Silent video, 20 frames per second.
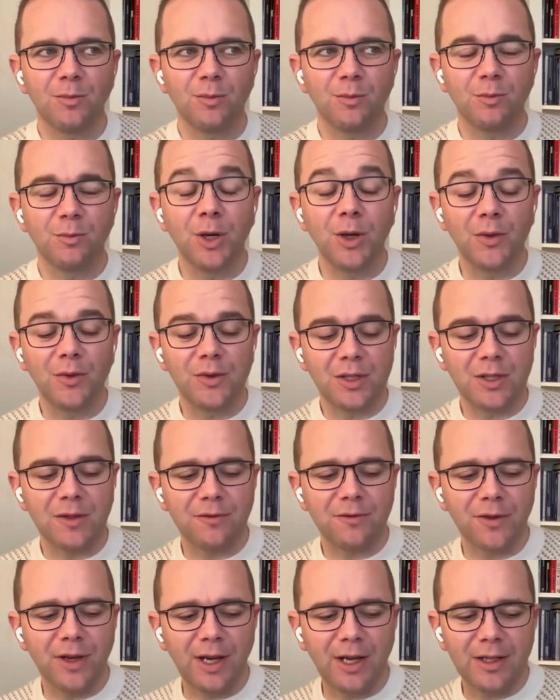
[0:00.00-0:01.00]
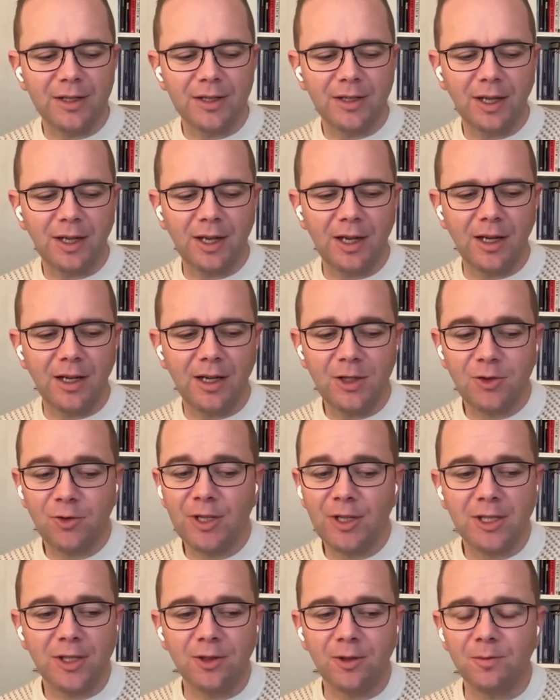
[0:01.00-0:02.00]
months. In fact, it's
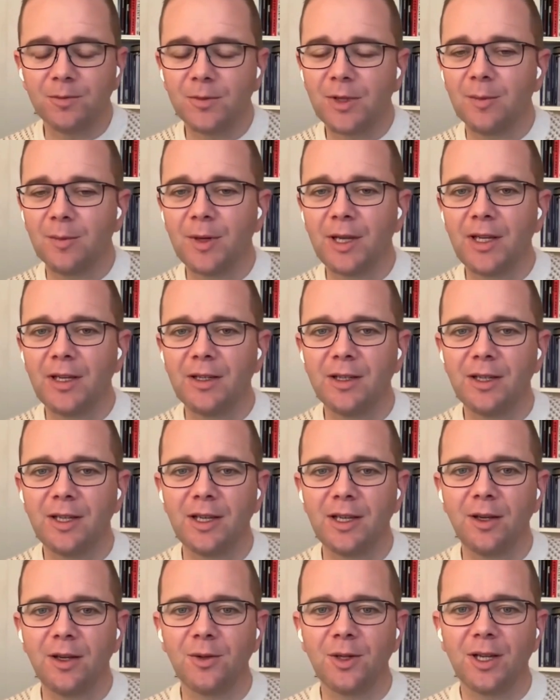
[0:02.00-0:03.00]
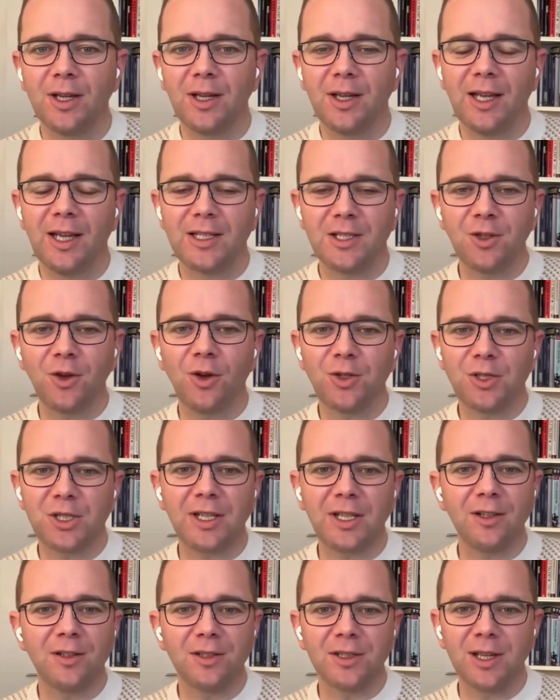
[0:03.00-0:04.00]
critical. I mean, it's not a
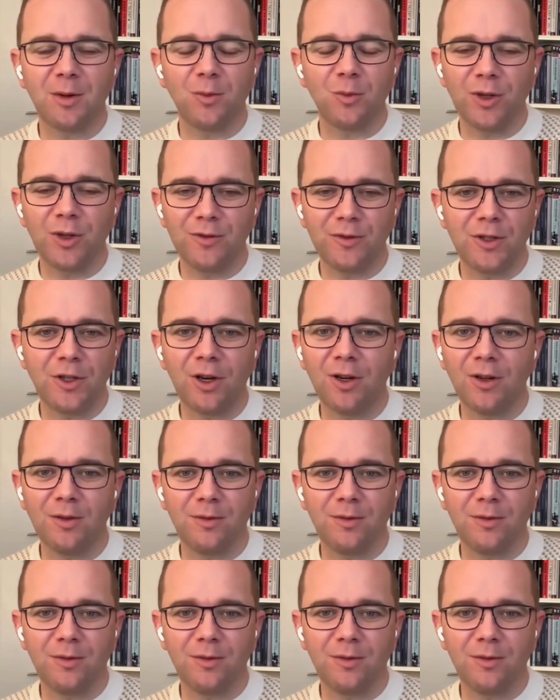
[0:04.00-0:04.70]
skill set we've got